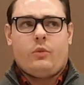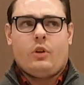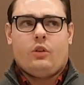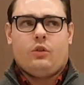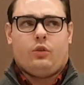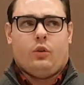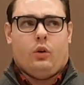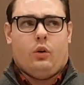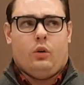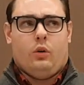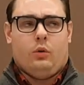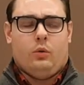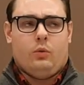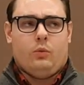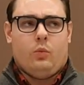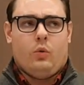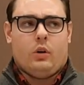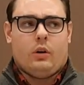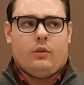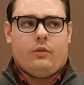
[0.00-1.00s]
So
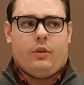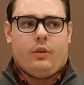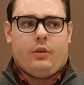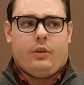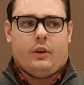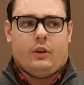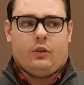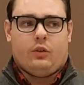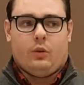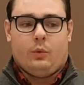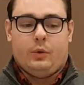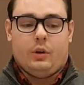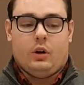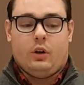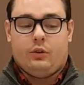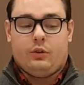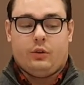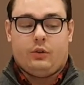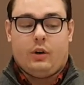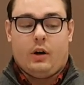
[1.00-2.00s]
one of the things that we
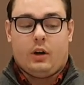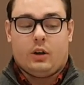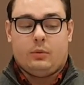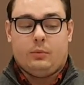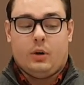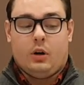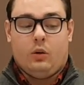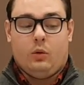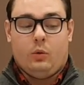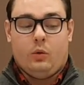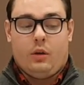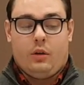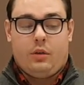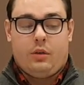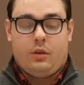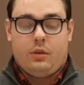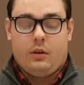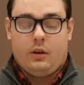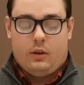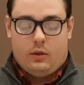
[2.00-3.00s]
also talked about
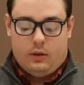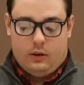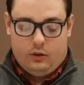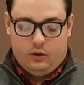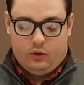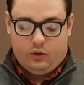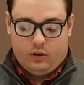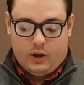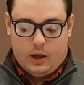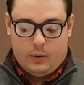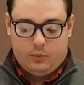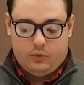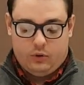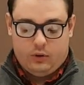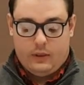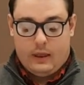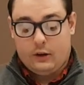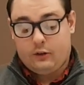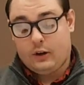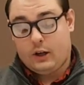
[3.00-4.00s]
in these steps,
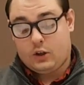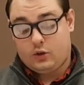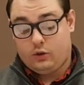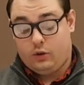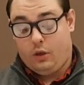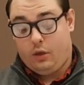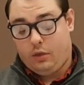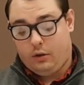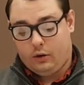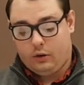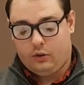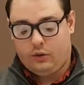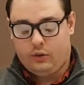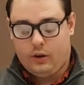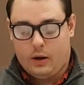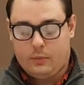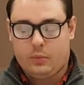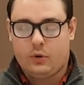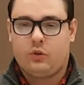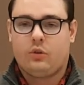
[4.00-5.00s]
and that's actually the 3rd
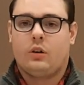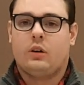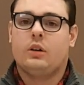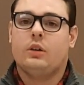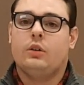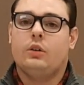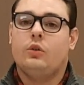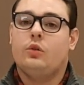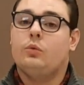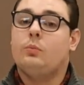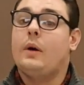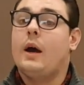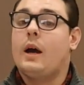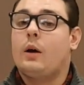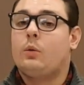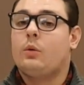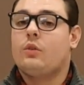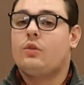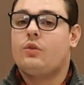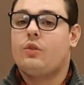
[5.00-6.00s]
step, is starting to use
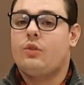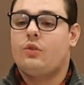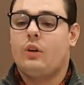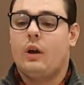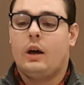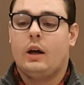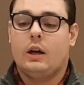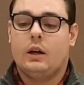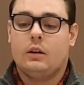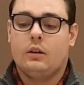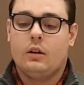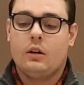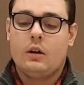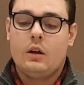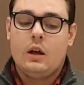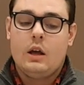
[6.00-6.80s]
backwards design